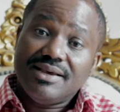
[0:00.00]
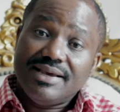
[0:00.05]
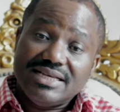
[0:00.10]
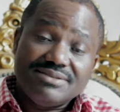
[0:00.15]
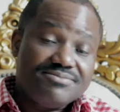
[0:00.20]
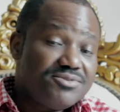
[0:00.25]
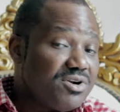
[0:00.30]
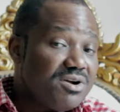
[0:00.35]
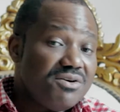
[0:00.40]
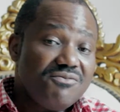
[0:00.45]

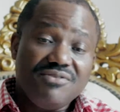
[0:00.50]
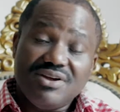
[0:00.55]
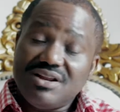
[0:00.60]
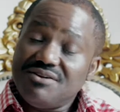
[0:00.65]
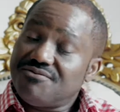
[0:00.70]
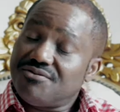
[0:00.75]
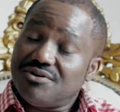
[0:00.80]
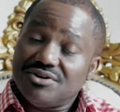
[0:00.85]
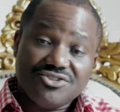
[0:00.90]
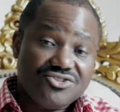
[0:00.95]
It's become very
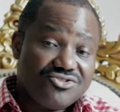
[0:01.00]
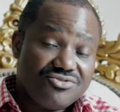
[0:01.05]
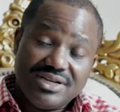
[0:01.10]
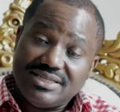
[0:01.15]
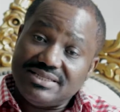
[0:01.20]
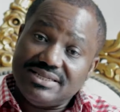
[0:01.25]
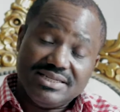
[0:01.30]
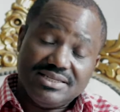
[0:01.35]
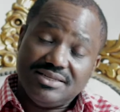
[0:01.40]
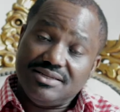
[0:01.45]

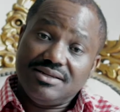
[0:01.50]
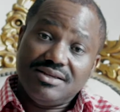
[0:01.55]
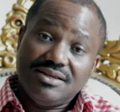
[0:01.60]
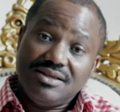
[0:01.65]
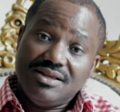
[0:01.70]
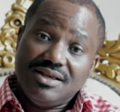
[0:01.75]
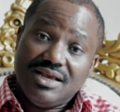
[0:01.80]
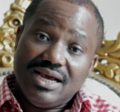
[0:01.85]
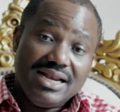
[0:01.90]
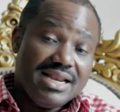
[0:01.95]
frustrating.
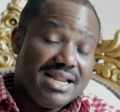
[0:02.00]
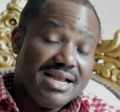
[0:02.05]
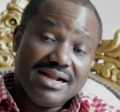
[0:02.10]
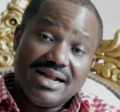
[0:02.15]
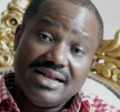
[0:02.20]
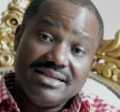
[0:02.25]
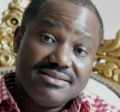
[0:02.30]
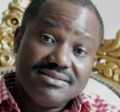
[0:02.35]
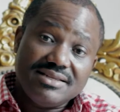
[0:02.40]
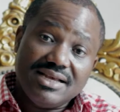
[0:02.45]
And like
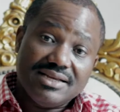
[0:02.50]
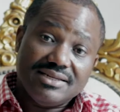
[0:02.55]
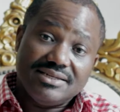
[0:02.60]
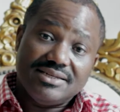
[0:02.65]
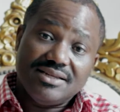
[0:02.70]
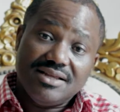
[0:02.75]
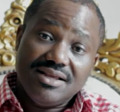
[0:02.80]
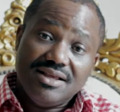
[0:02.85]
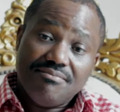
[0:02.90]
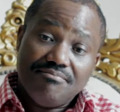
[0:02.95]
I
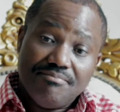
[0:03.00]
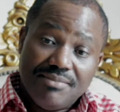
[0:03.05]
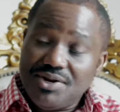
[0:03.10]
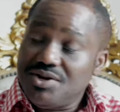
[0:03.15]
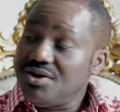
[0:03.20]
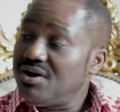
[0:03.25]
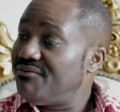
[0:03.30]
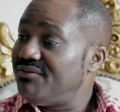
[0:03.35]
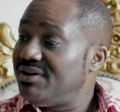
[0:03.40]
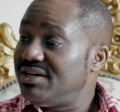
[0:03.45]
said,
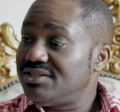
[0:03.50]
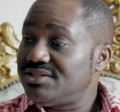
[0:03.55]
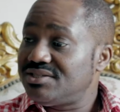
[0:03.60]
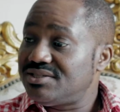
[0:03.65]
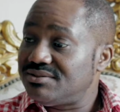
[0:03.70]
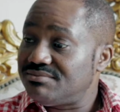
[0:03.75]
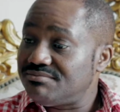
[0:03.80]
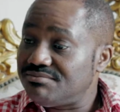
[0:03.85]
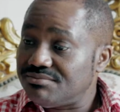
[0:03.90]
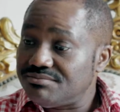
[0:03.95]
many of
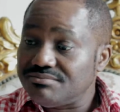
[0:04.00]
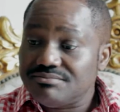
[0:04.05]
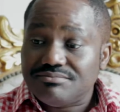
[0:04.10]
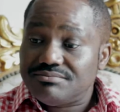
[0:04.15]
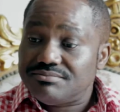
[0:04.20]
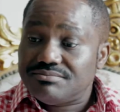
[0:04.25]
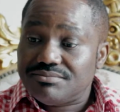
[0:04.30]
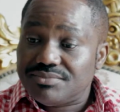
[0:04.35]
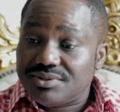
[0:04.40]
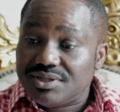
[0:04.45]
these
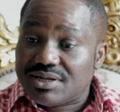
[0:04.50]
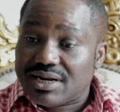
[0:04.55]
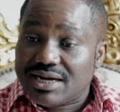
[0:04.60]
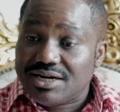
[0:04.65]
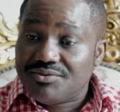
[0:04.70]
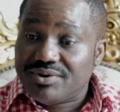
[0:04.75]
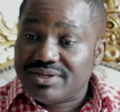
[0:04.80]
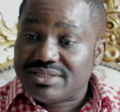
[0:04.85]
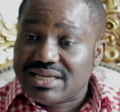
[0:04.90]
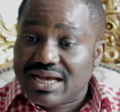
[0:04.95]

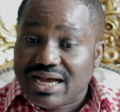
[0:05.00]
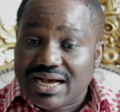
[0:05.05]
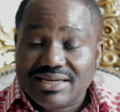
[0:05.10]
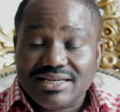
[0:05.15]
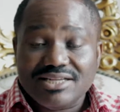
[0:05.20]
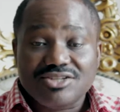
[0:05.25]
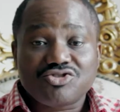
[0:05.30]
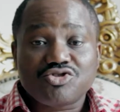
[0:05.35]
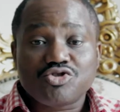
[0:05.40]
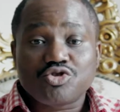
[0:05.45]
graduates are
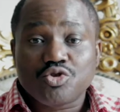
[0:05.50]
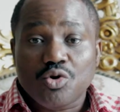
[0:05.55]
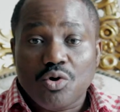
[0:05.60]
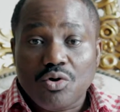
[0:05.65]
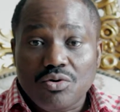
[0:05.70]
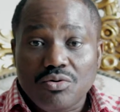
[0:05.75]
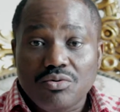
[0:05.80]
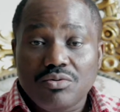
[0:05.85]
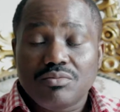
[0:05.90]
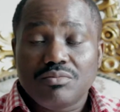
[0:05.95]
the
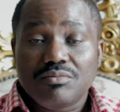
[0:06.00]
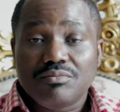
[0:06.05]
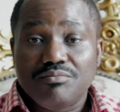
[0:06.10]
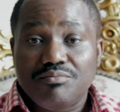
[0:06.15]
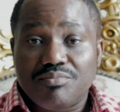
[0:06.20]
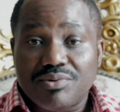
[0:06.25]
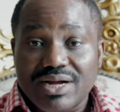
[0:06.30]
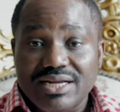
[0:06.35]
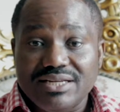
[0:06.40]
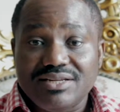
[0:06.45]
sole
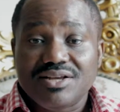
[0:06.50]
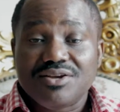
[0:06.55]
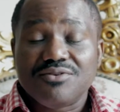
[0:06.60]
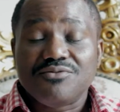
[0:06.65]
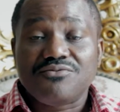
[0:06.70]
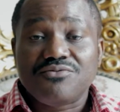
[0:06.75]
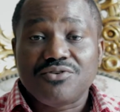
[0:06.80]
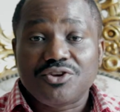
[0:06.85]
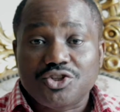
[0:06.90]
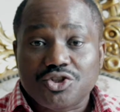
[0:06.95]
bread
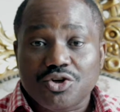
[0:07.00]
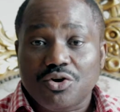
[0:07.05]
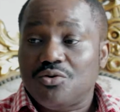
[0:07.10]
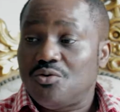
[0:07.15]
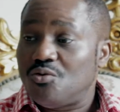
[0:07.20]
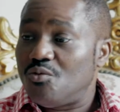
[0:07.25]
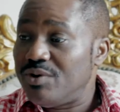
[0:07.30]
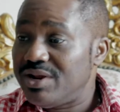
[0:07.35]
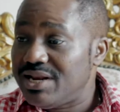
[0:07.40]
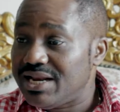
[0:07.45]
future
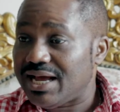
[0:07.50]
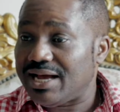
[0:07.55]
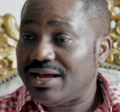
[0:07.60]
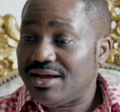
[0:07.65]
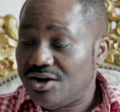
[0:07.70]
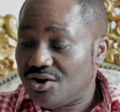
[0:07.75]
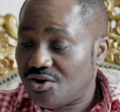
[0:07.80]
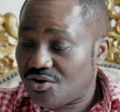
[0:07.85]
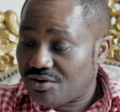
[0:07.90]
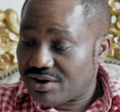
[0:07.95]
winner
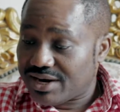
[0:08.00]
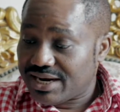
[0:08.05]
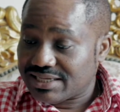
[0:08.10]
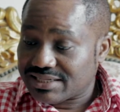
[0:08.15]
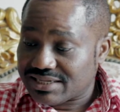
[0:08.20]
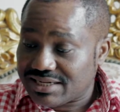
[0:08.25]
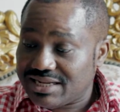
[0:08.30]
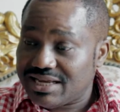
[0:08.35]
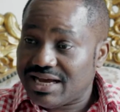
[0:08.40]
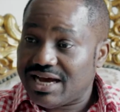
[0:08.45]

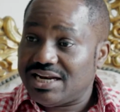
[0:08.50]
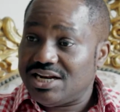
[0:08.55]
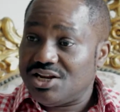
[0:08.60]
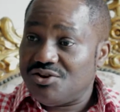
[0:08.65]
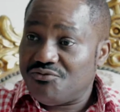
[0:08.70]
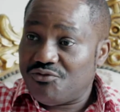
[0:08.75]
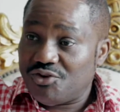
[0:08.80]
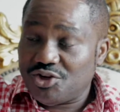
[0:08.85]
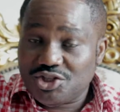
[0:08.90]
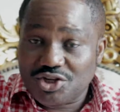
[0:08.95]
currently and
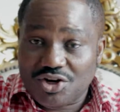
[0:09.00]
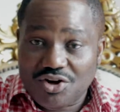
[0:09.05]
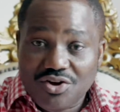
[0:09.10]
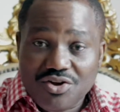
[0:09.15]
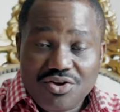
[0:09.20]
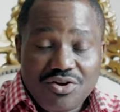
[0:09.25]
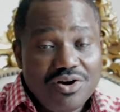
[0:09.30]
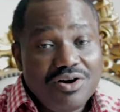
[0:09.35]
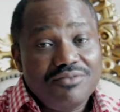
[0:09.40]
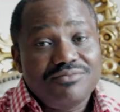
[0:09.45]
in future
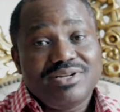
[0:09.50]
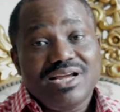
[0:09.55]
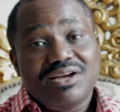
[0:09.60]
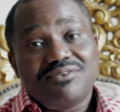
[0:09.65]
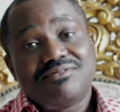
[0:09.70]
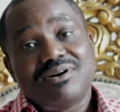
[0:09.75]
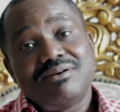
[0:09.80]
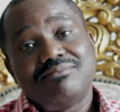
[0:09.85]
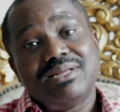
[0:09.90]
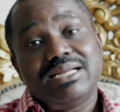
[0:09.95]
of their
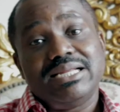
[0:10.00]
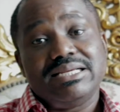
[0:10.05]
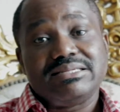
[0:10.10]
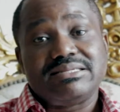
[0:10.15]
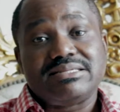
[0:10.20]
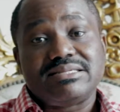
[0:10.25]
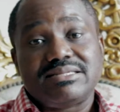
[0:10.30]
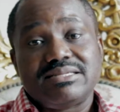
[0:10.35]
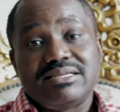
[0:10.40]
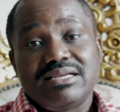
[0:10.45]

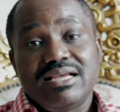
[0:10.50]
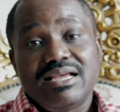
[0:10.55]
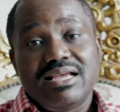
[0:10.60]
families.